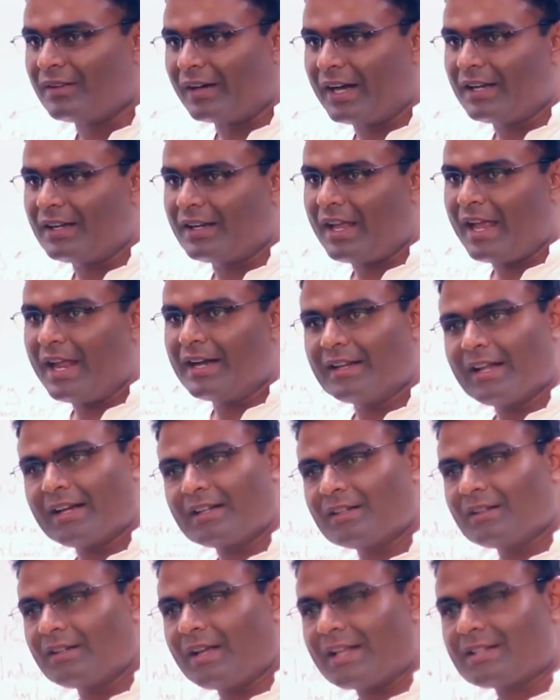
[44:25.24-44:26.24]
Right? And that
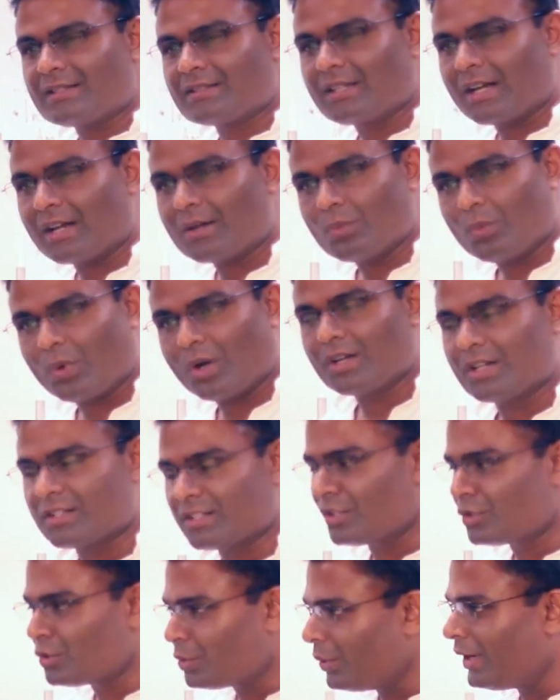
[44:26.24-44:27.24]
has done wonders.
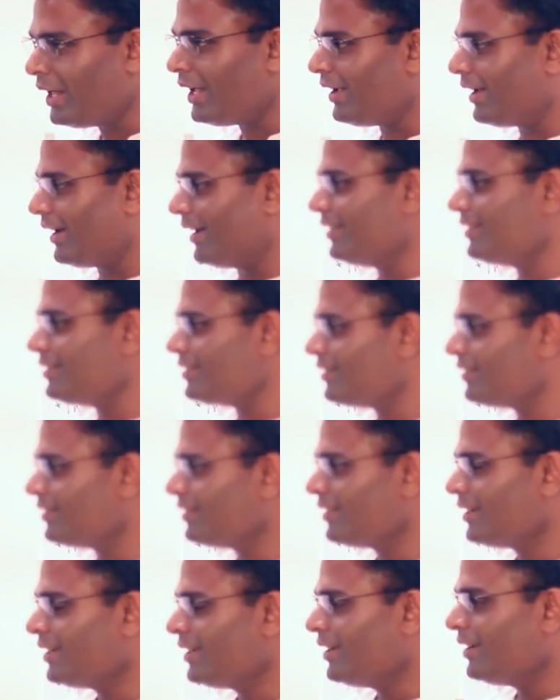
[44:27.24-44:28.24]
And today, guys,
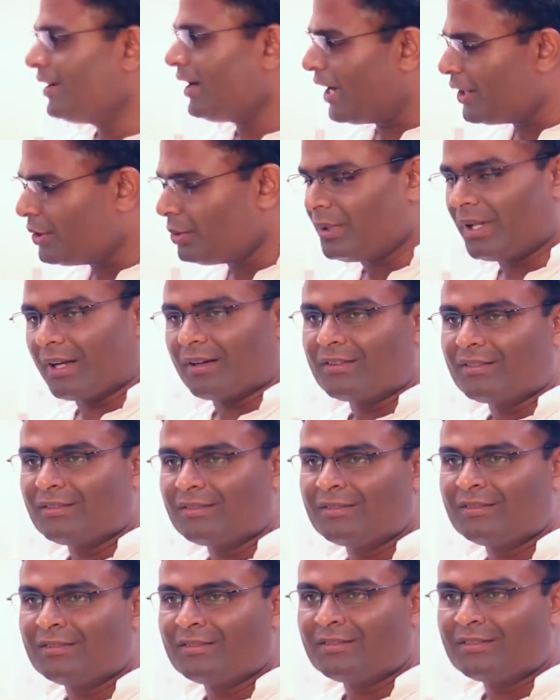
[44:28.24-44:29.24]
I do that.
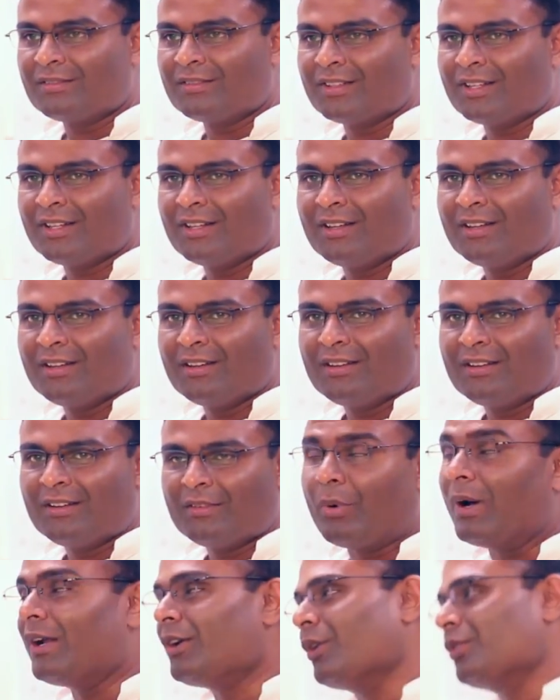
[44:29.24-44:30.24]

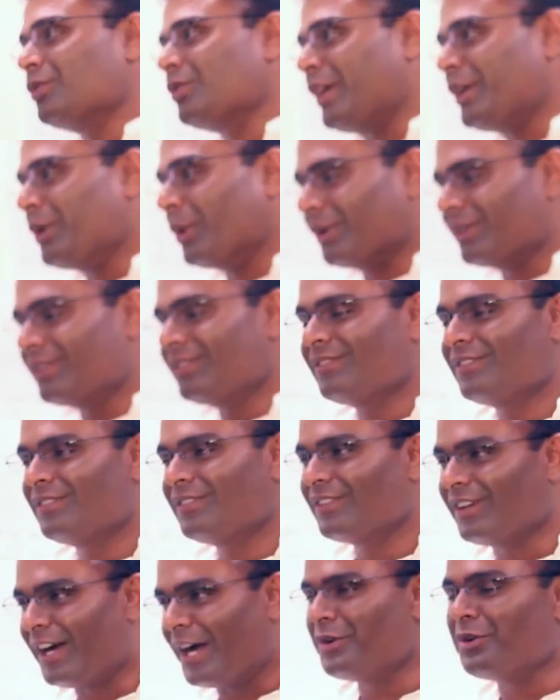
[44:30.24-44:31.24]
Well, no, sorry, I don't.
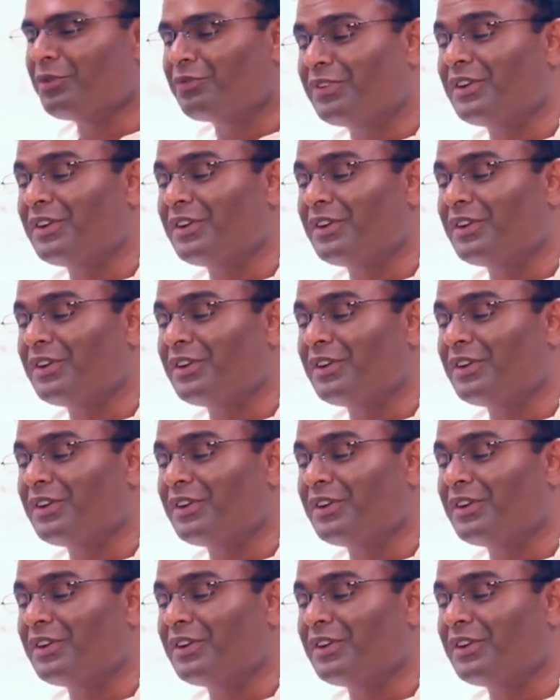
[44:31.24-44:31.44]
I do